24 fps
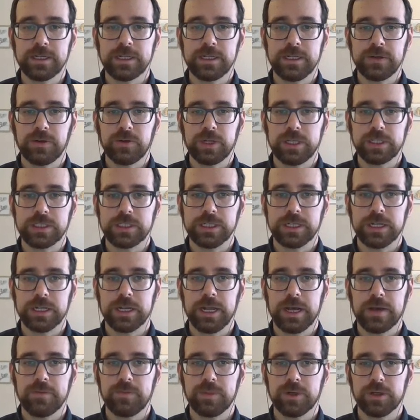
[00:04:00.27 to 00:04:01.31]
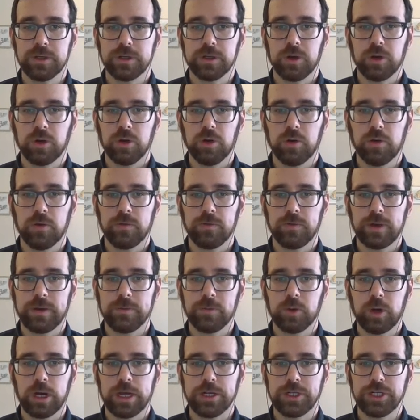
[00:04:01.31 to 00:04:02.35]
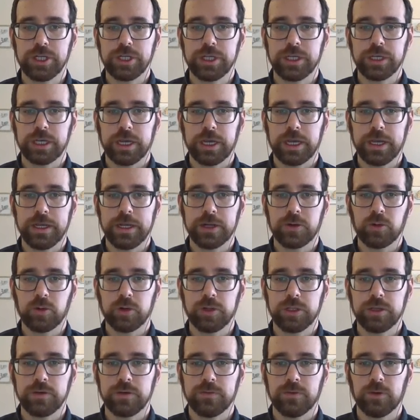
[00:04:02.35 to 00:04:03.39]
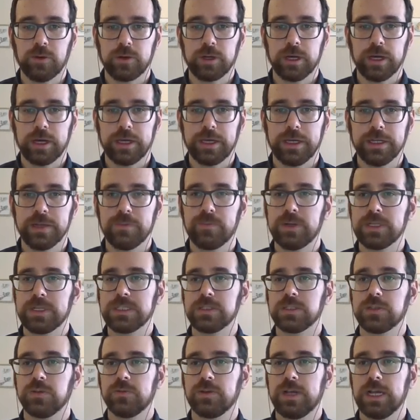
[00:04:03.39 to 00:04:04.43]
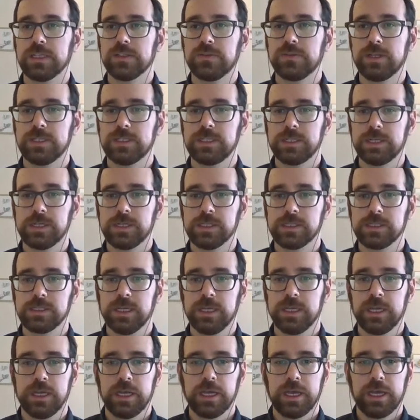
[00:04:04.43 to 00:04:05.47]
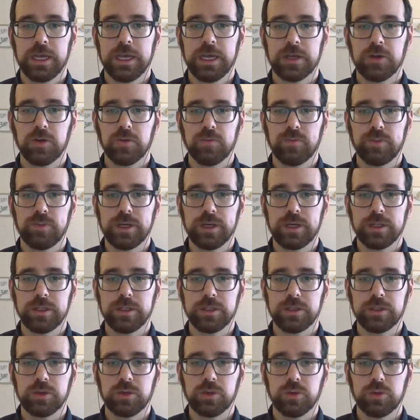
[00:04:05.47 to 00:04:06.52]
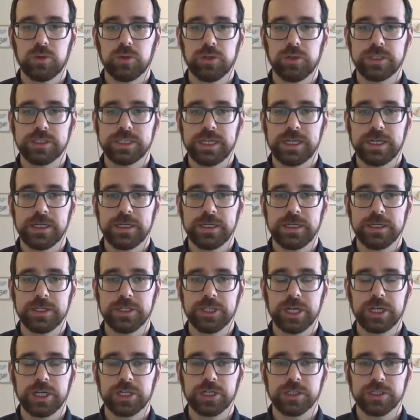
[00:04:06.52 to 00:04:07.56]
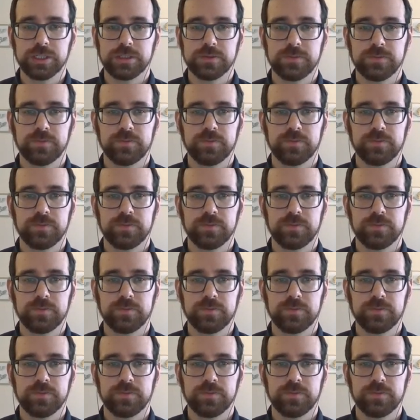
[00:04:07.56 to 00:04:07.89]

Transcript: increase in the number of hemorrhagic and necrotic foci in the presence of gas vesicles compared to the saline injections.